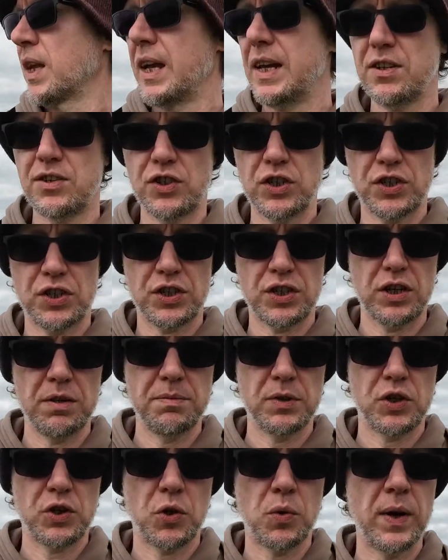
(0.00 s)
It's just so
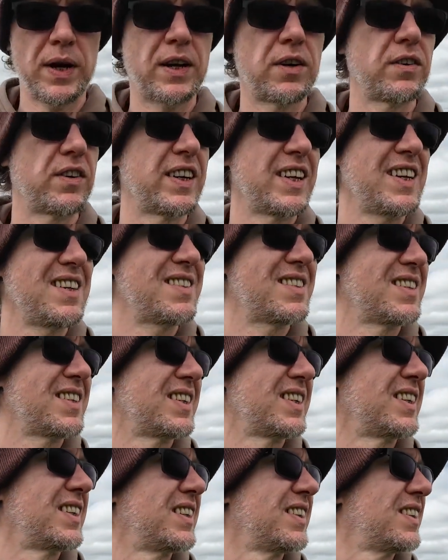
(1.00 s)
much quicker and
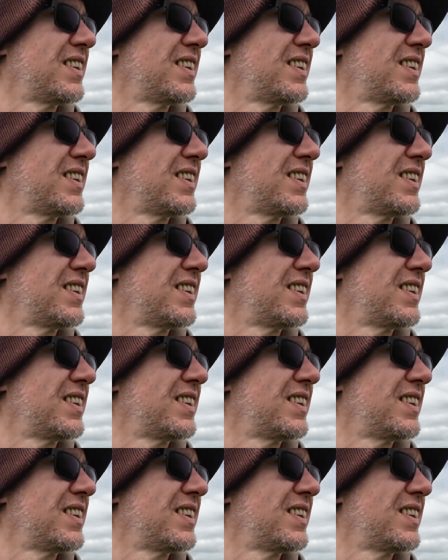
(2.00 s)
easier.